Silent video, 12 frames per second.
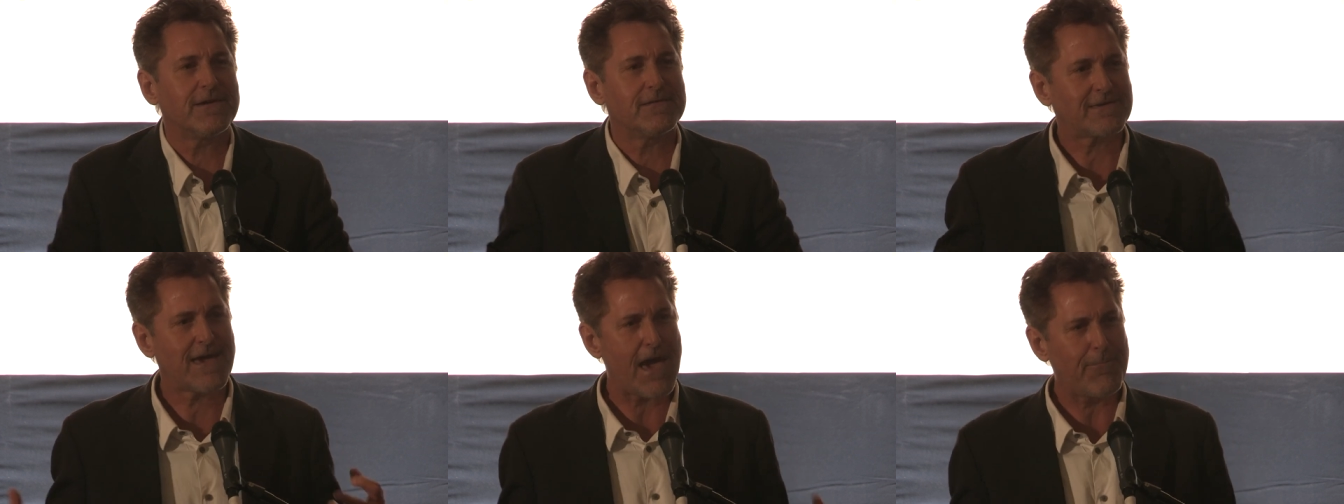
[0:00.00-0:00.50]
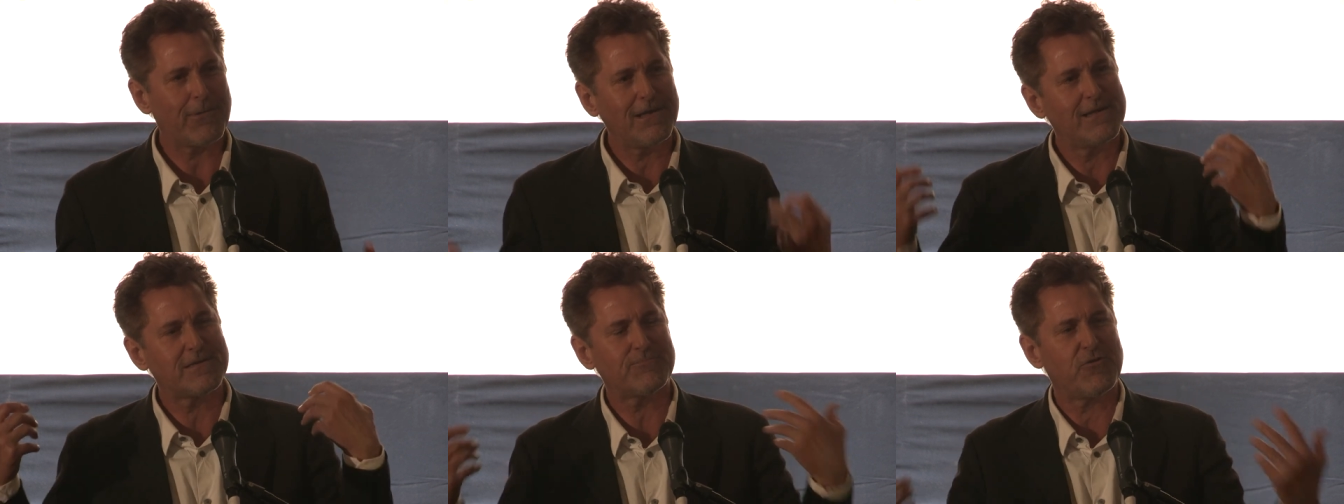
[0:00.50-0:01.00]
Because
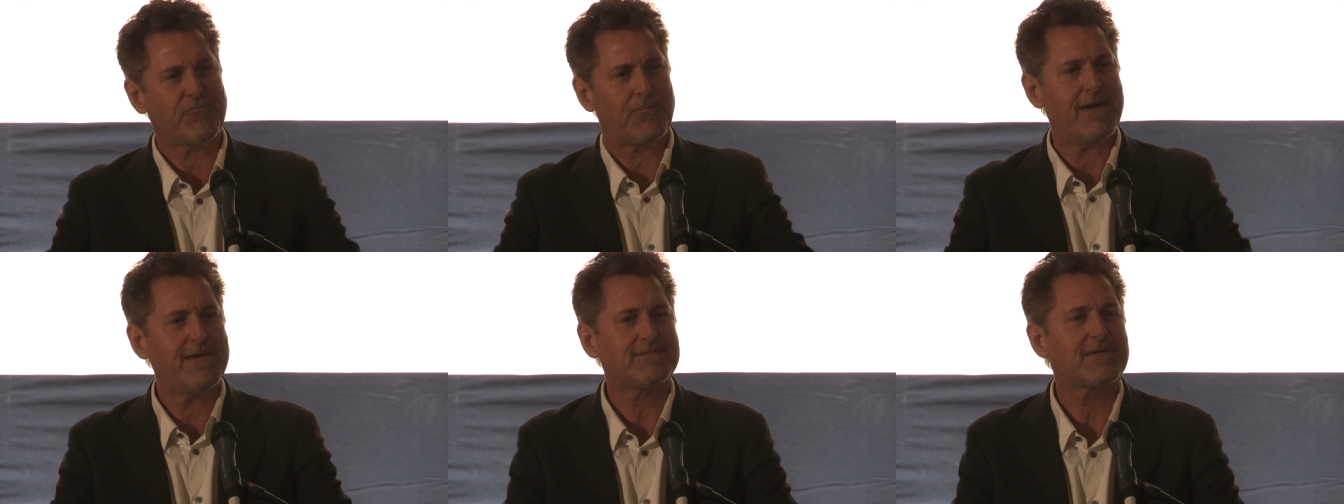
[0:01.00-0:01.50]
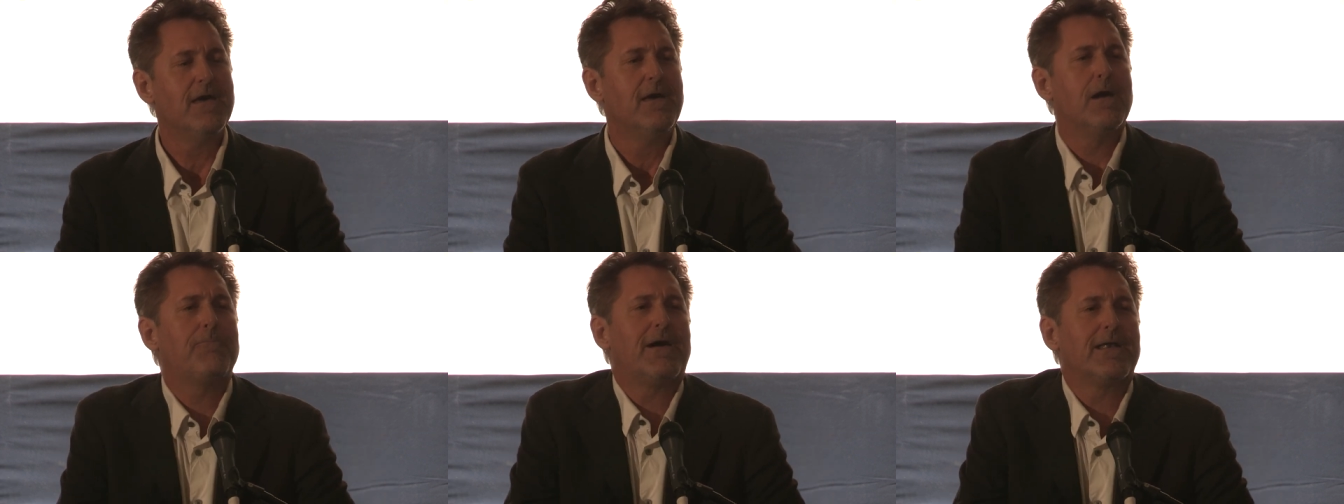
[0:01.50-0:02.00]
capitalism is
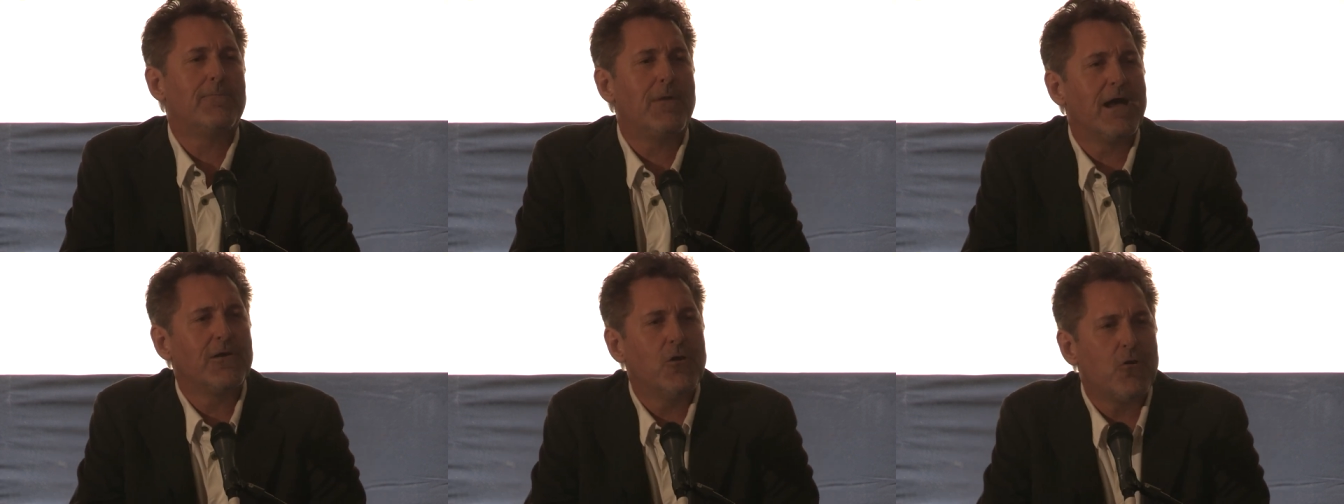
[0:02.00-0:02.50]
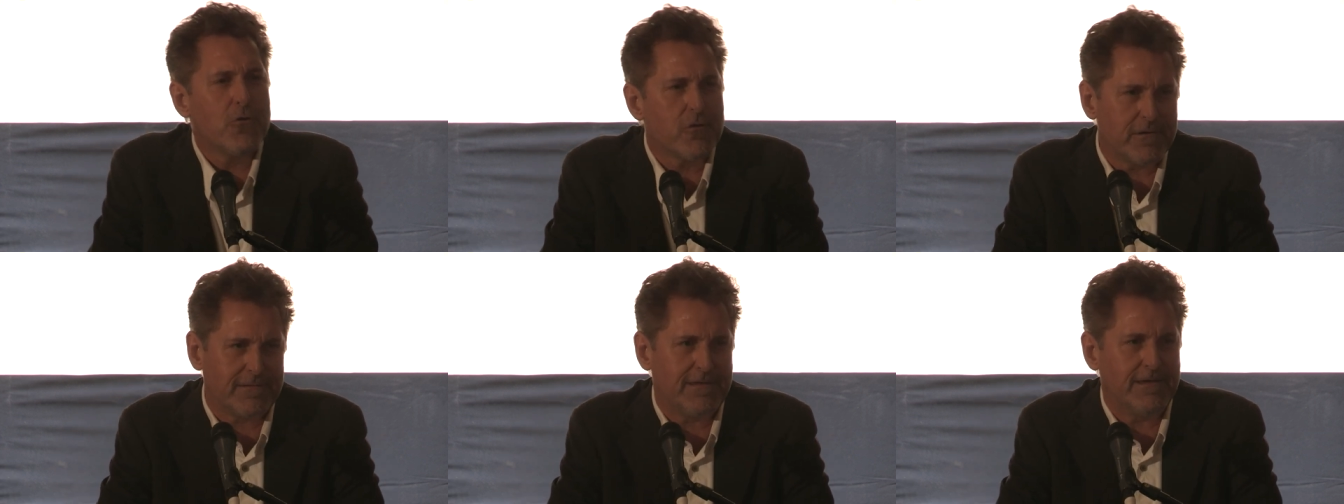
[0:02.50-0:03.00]
based upon a
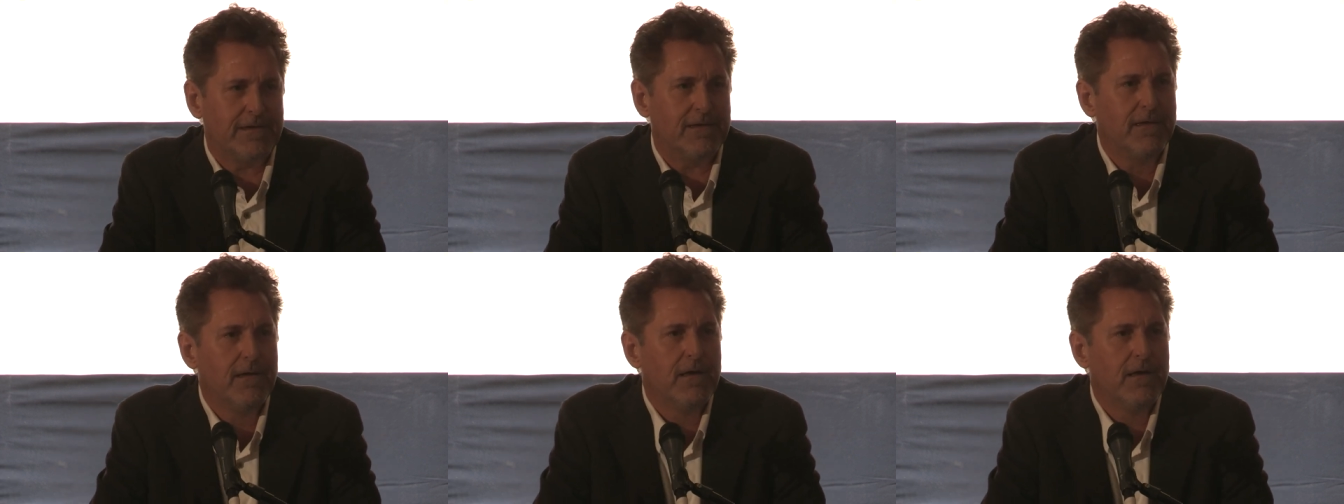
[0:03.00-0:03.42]
minority